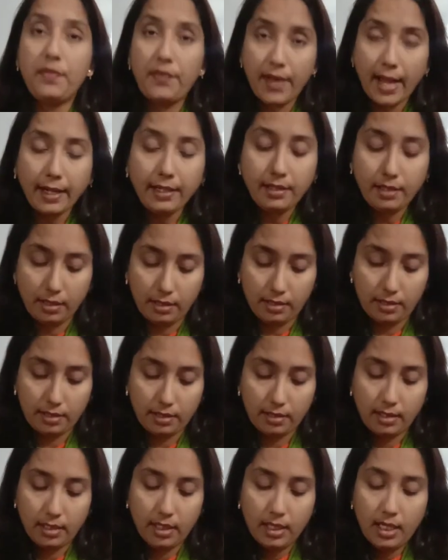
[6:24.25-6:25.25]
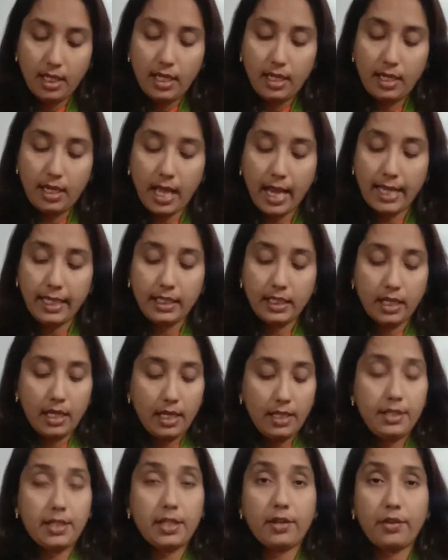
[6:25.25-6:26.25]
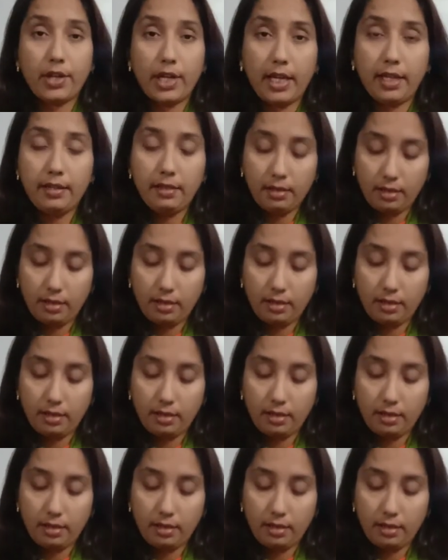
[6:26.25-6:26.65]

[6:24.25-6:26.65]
factors like terrain,